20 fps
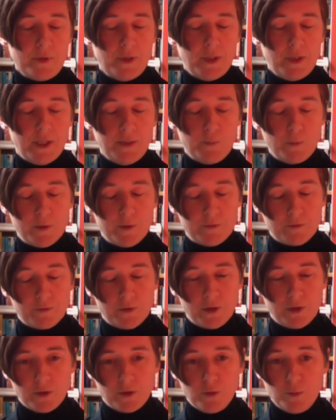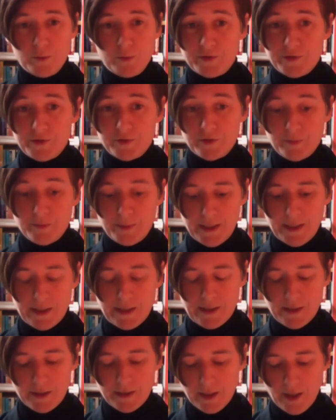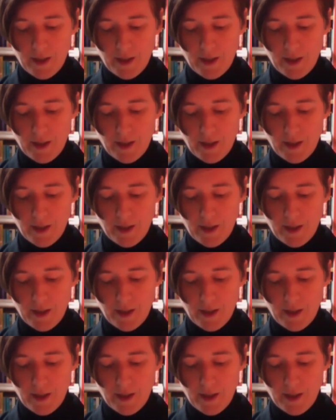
in with Virago almost since the beginning.